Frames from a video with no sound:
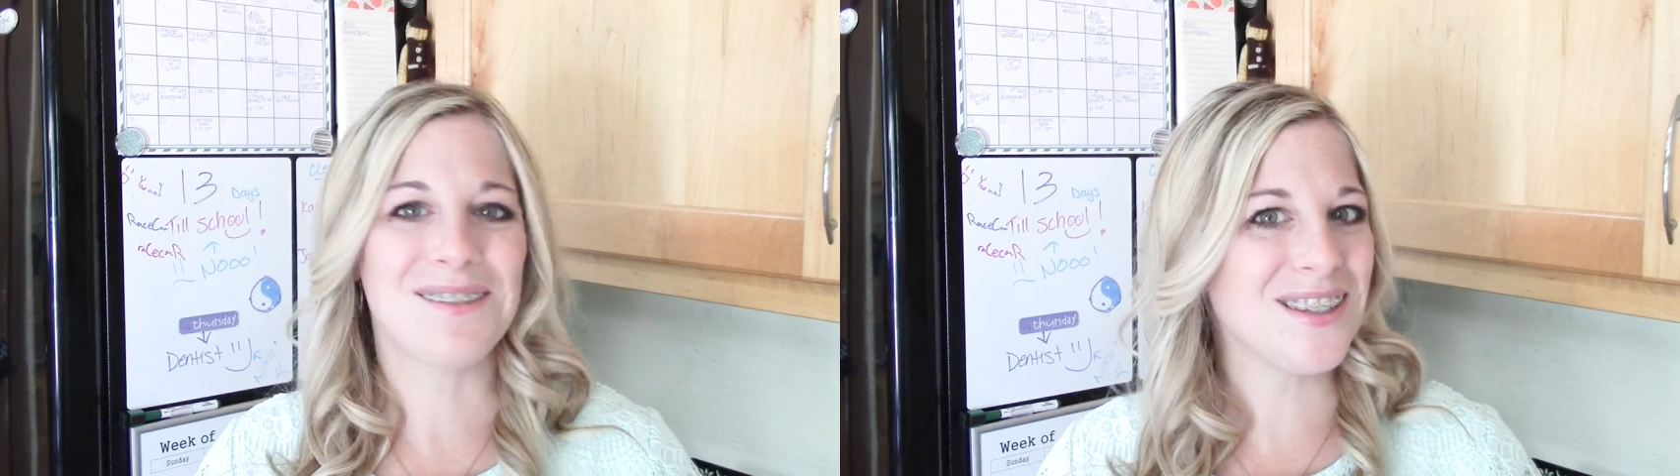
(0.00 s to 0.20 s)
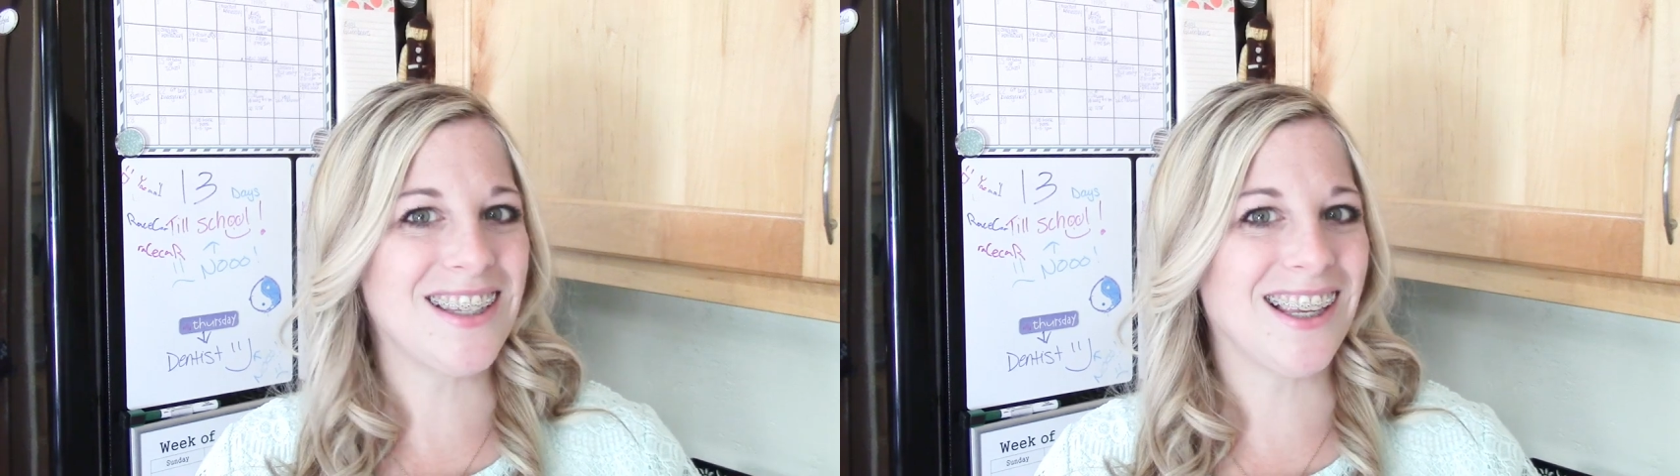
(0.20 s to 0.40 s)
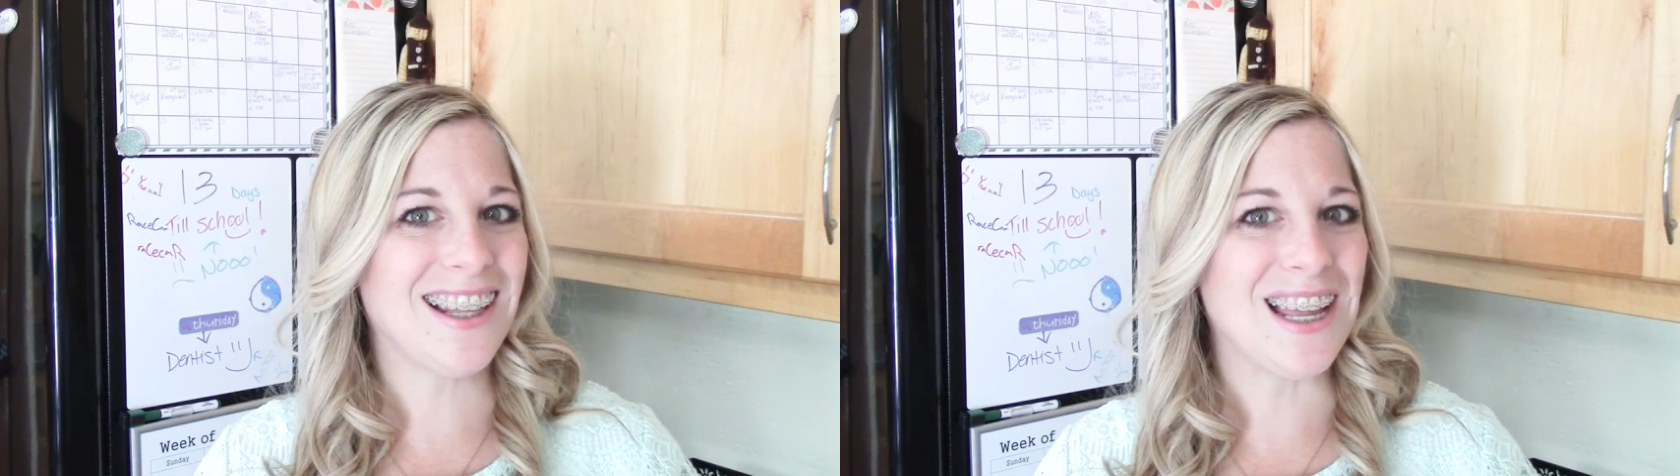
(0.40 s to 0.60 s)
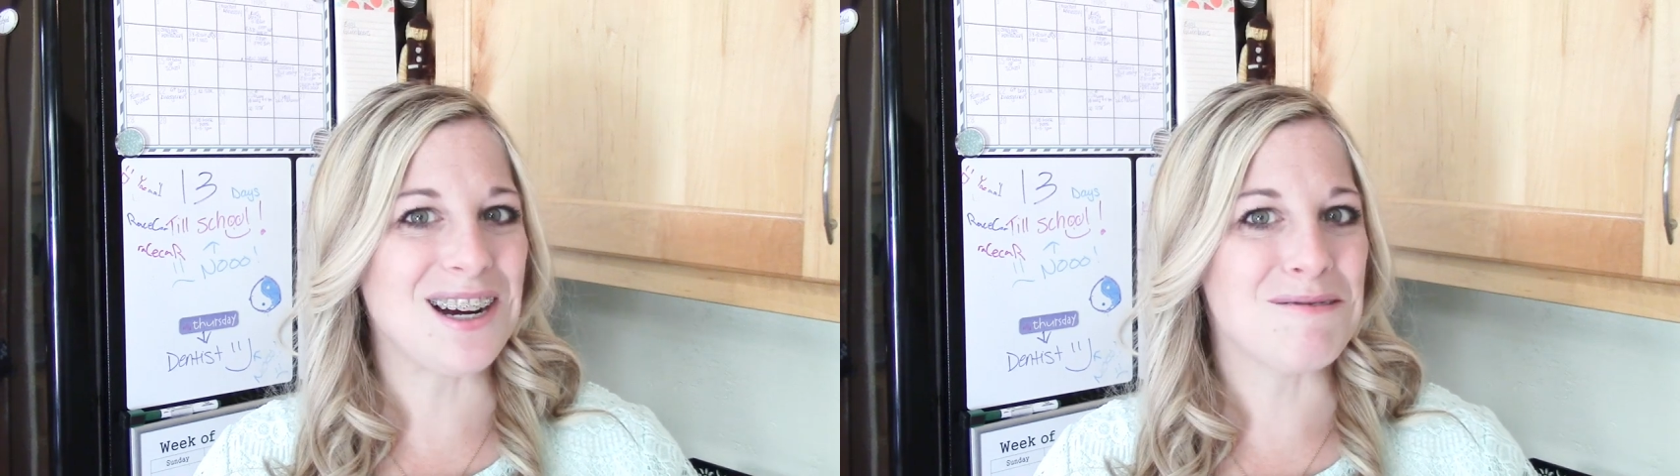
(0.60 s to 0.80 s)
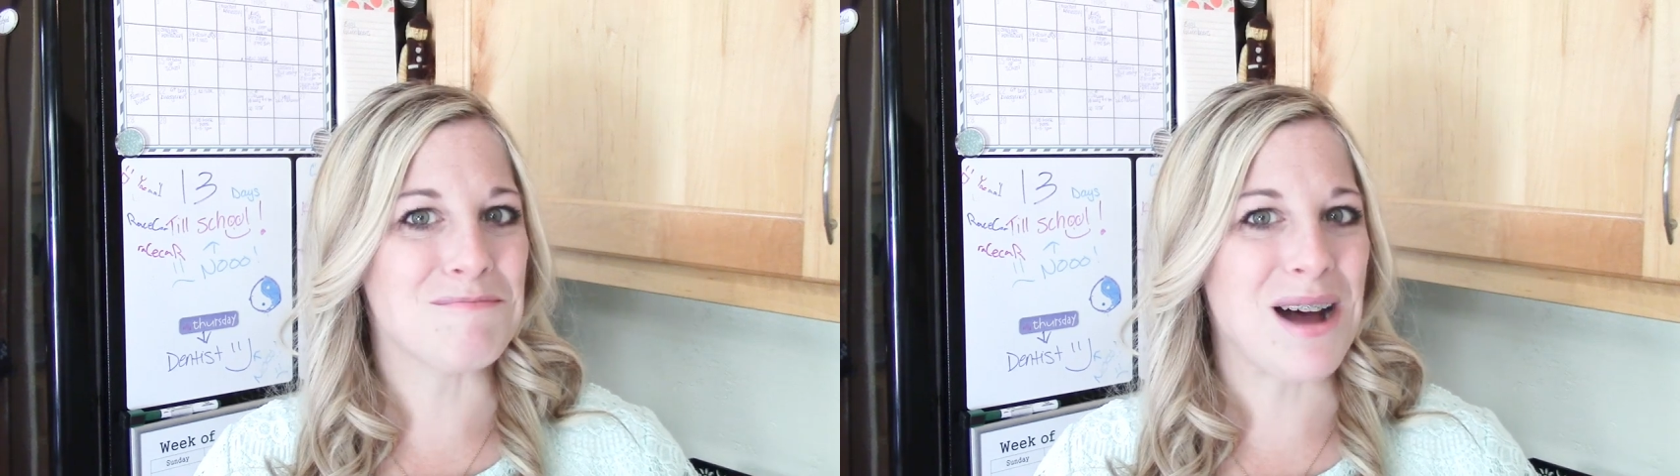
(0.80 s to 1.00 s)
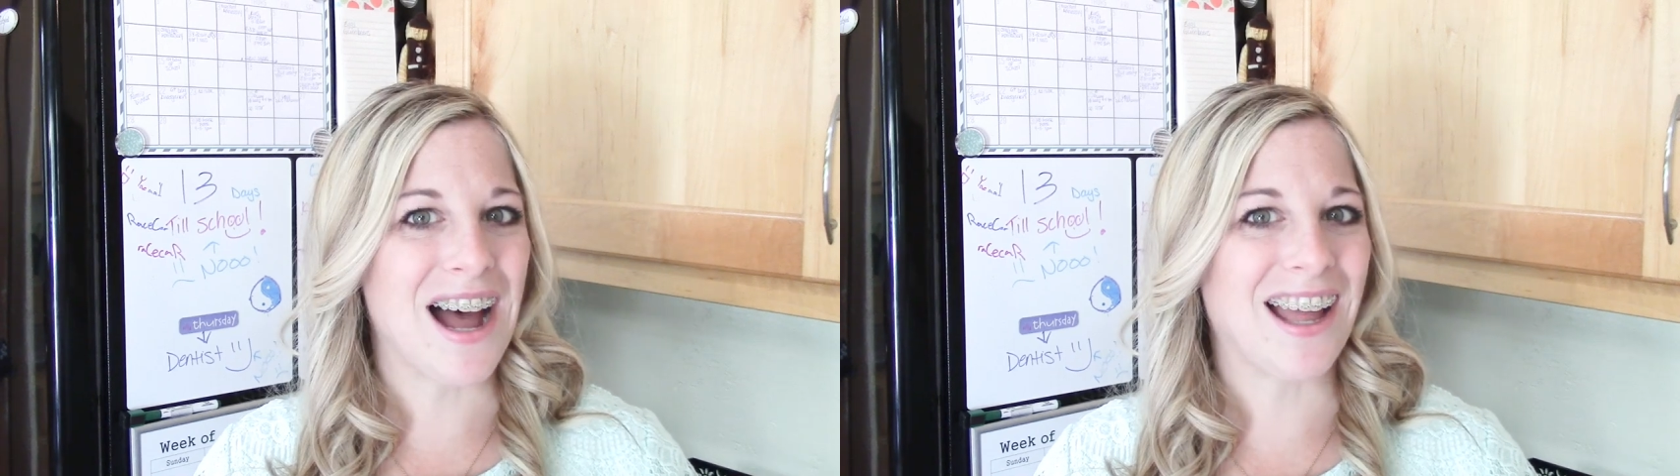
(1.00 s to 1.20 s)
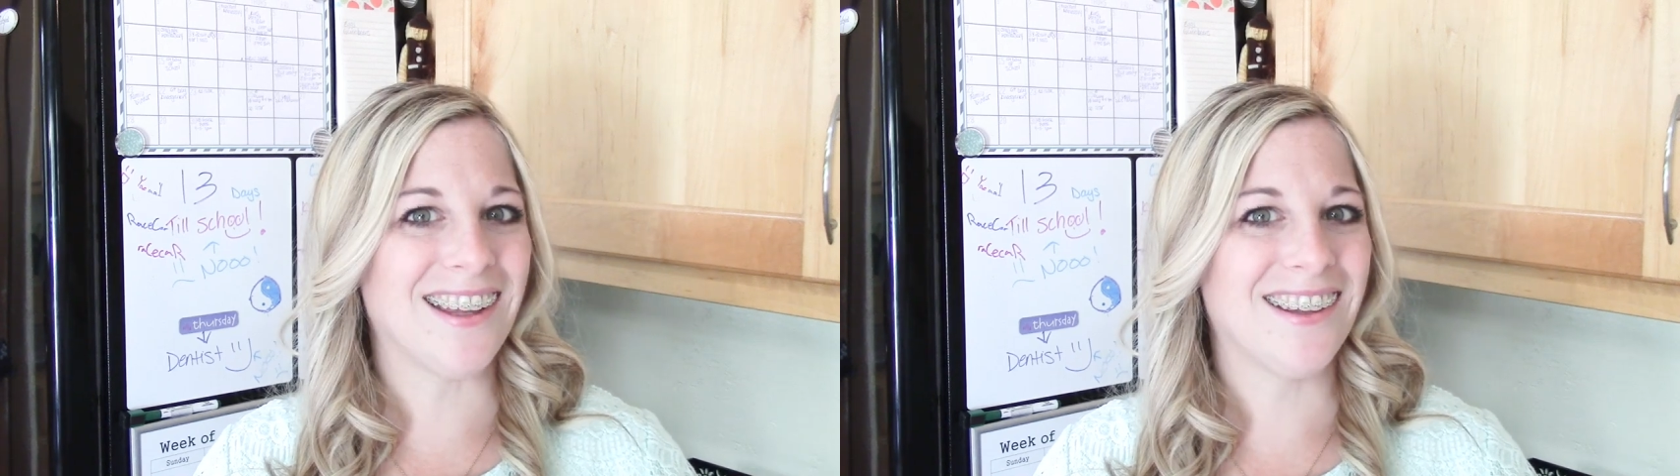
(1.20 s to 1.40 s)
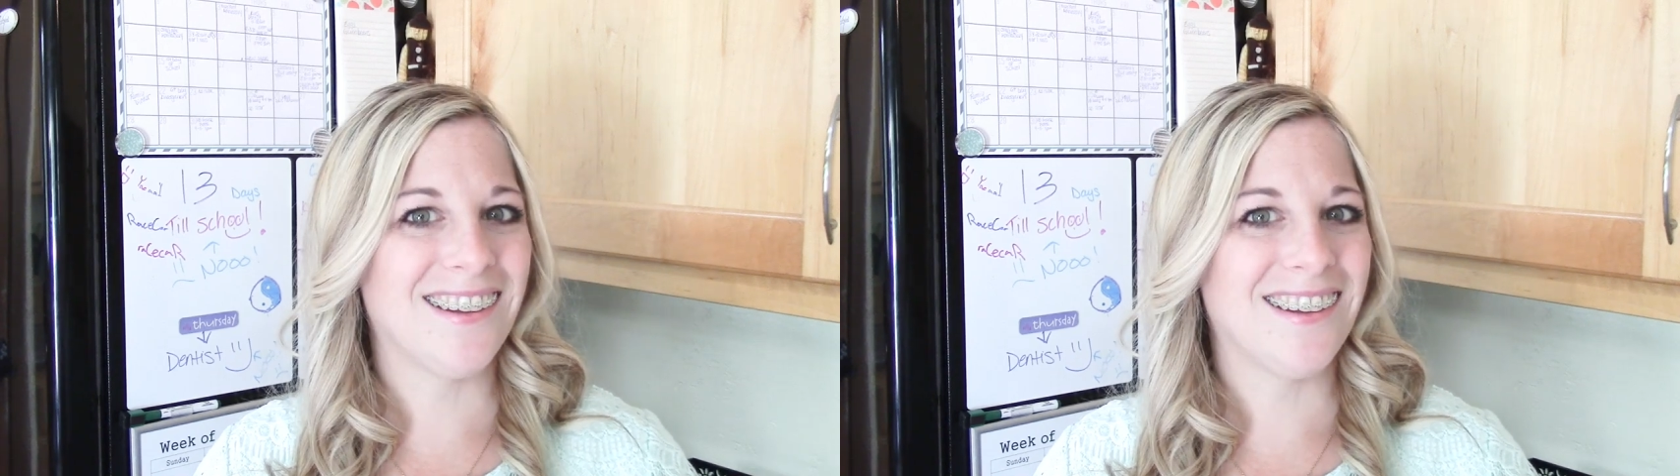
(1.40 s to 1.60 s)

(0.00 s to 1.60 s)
We'll see you later. Bye.